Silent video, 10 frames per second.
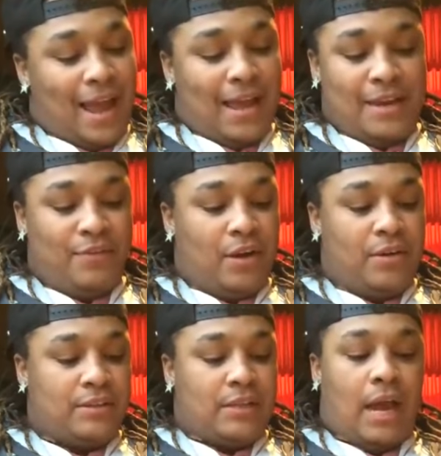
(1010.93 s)
I didn't even
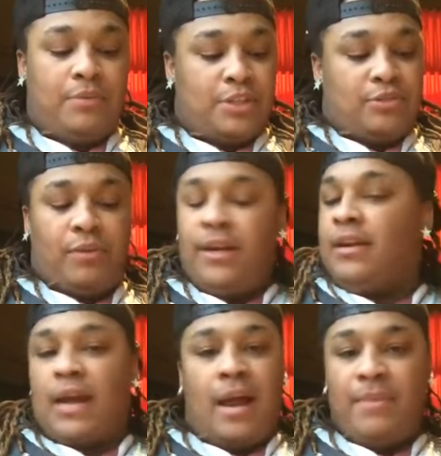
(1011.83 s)
notice. I was just reading
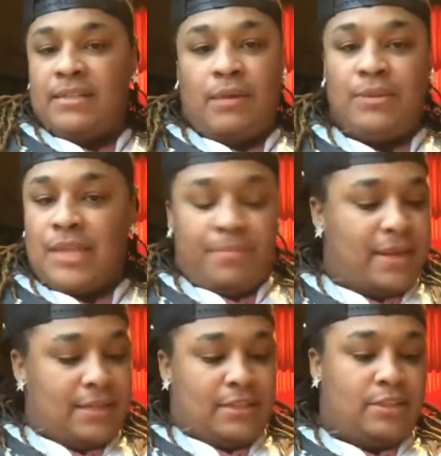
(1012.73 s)
the comments. I was not
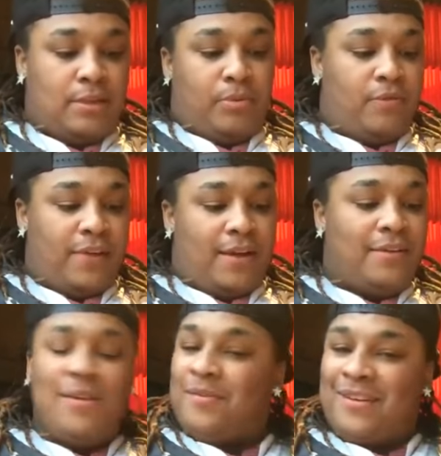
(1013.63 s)
paying attention to the profile.
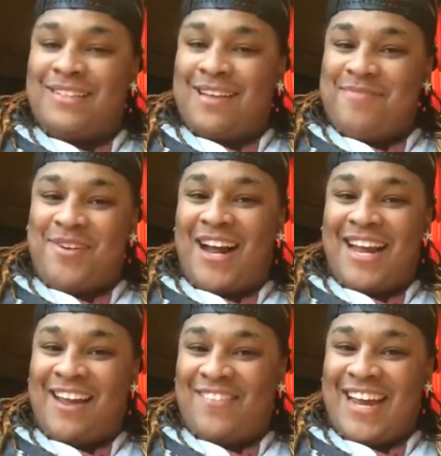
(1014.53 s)
What's up, boo? I
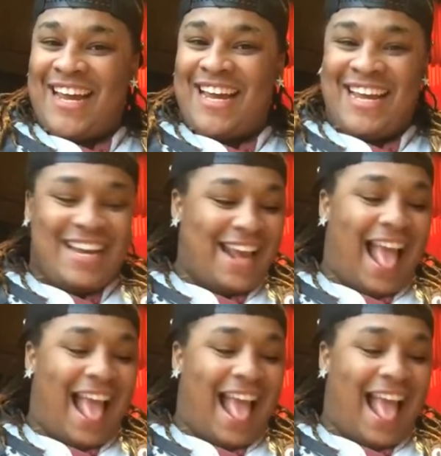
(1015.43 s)
can't wait.